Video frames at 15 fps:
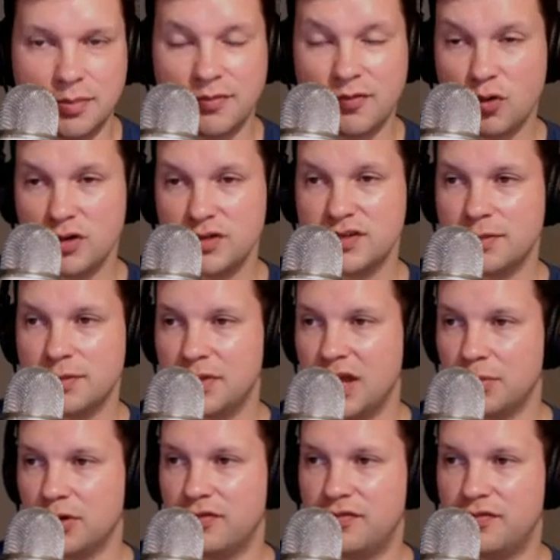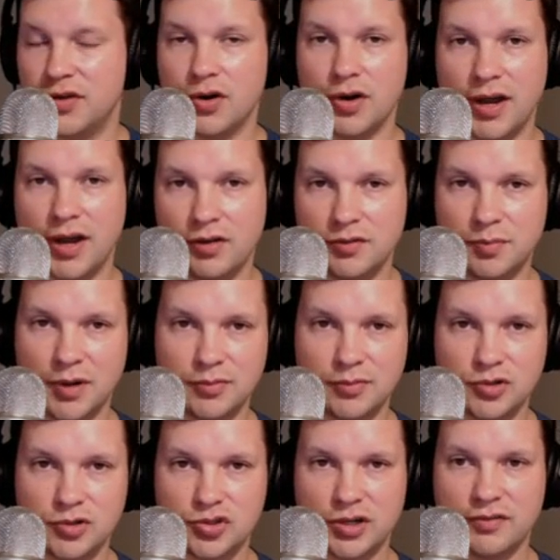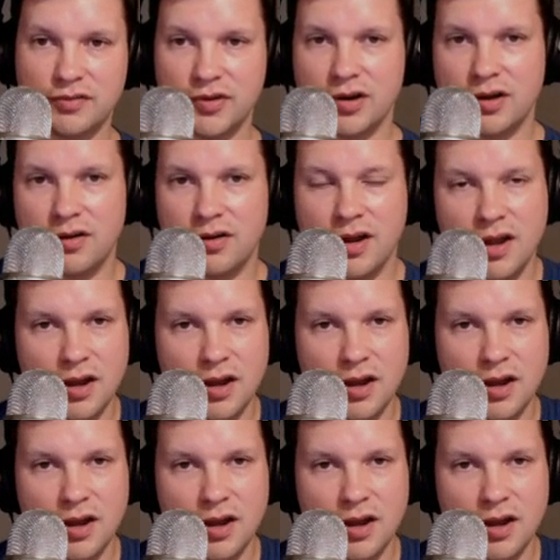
Of course, I'll be able to figure it out, but I'm just trying to figure out